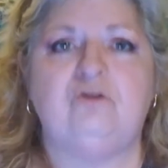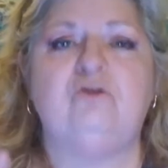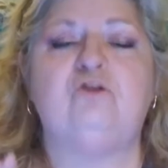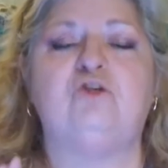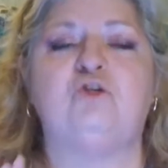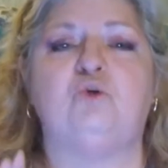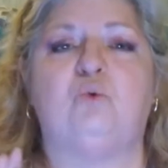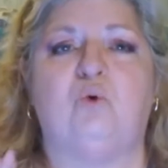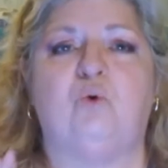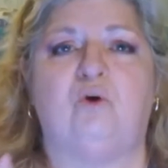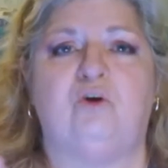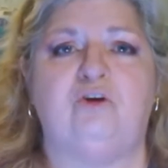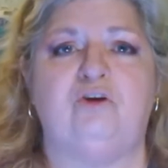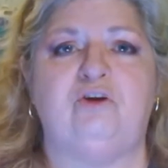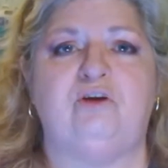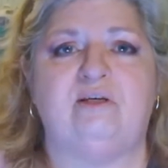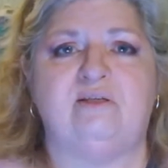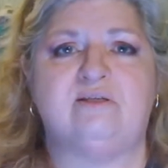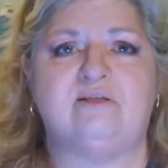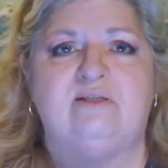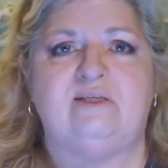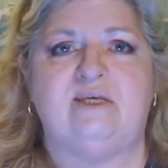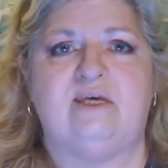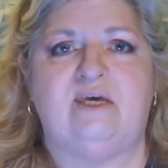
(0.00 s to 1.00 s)
to where you
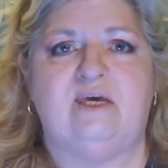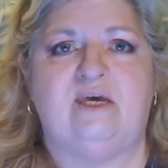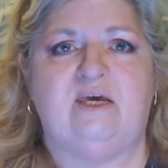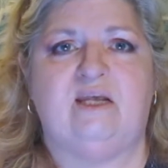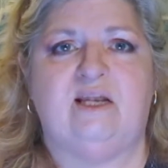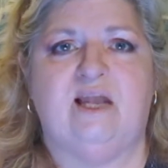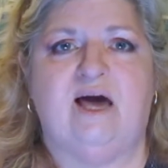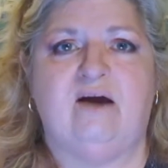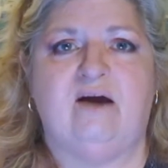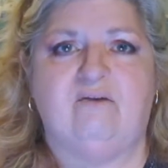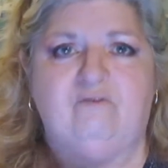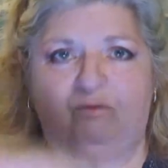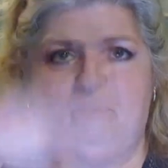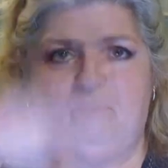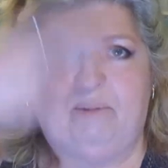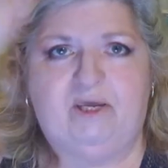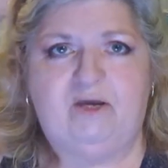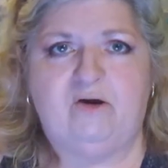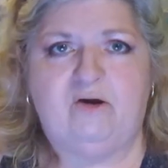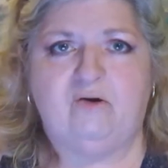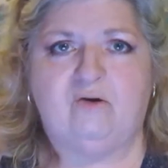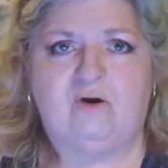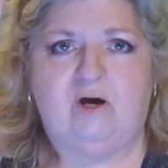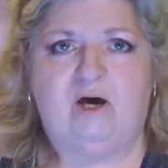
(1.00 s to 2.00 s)
could see like from
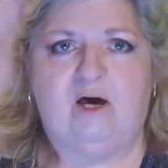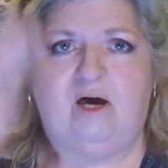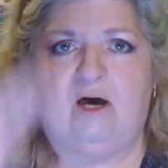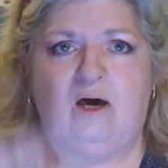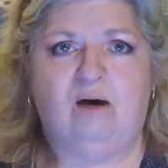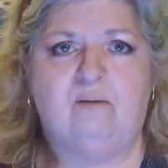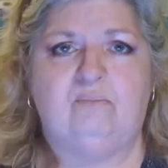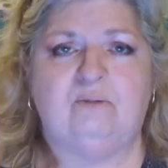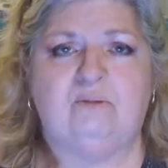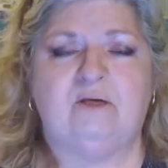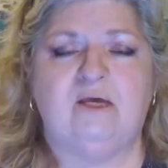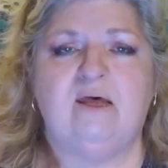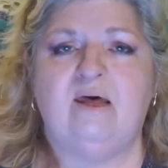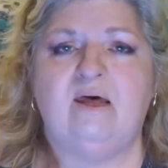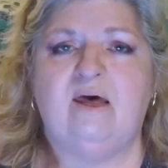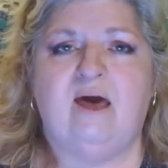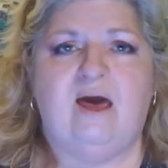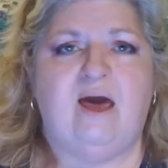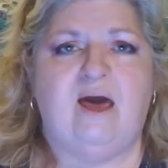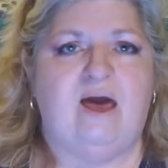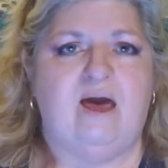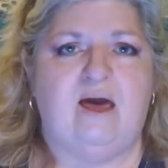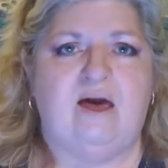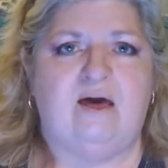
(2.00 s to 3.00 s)
here up
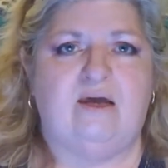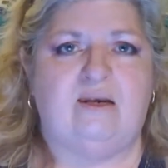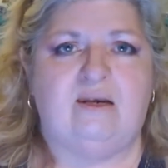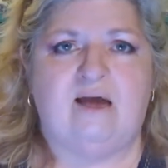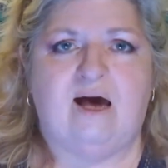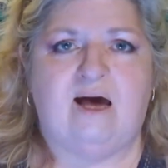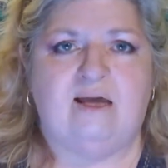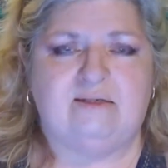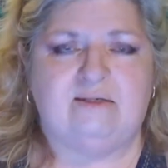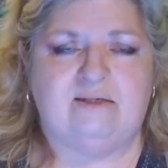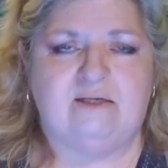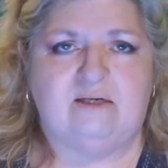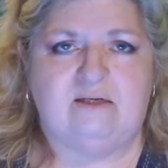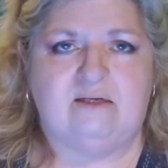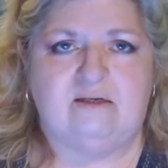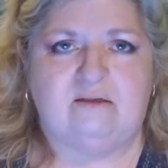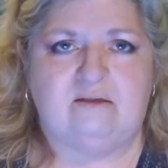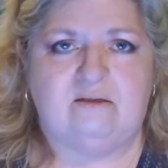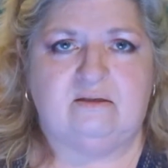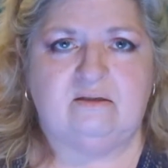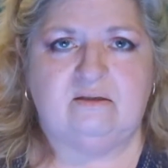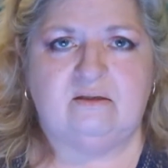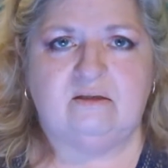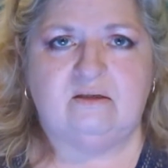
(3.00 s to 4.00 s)
and I
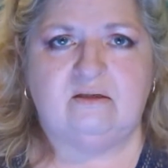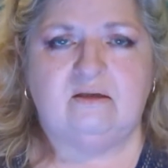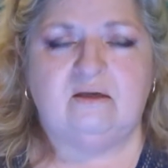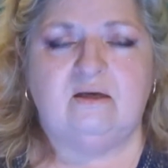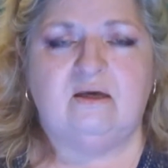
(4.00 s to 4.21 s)
didn't.